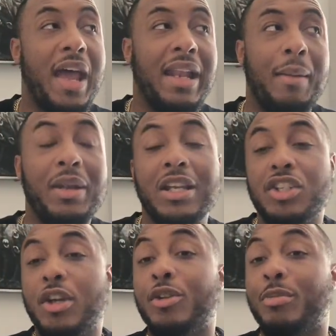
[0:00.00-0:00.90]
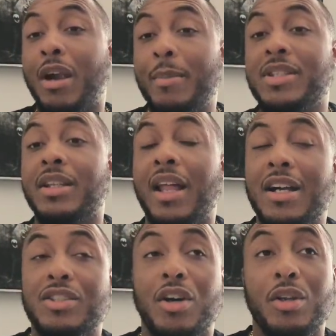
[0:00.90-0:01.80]
that, it shows promise. It
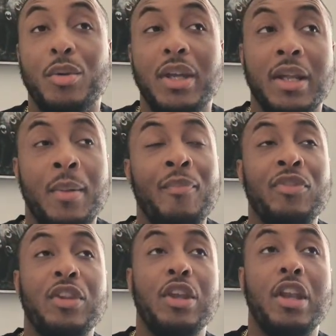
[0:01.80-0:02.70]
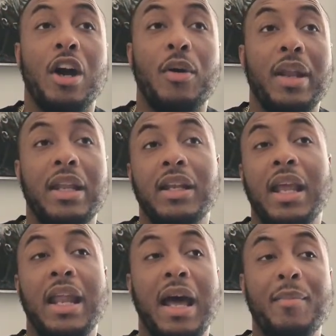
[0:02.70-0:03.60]
locks on quick,
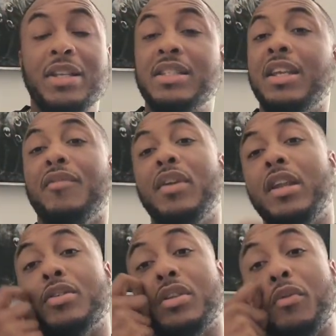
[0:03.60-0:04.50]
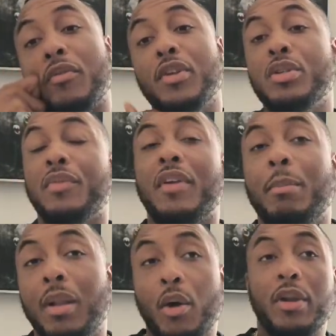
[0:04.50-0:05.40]
and I've been seeing videos and reviews of
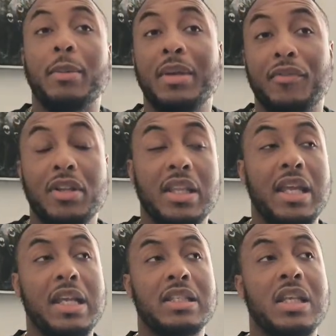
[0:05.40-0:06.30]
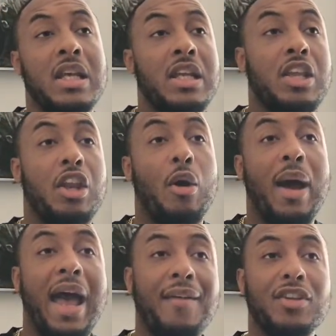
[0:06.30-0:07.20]
it blowing up different things.
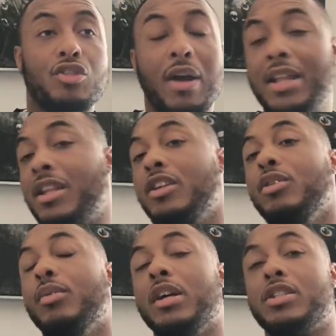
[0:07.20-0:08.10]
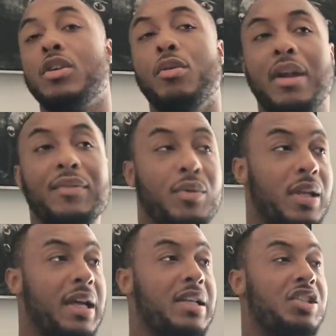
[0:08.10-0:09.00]
I haven't tried the new assault rifle
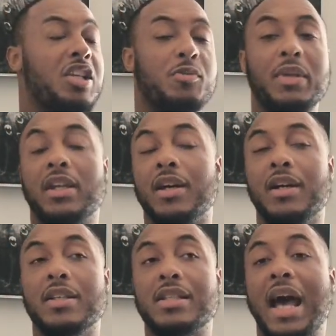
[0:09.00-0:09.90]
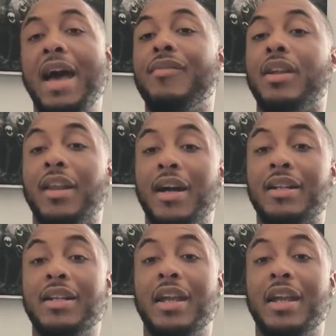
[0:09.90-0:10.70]
yet, just because I haven't unlocked it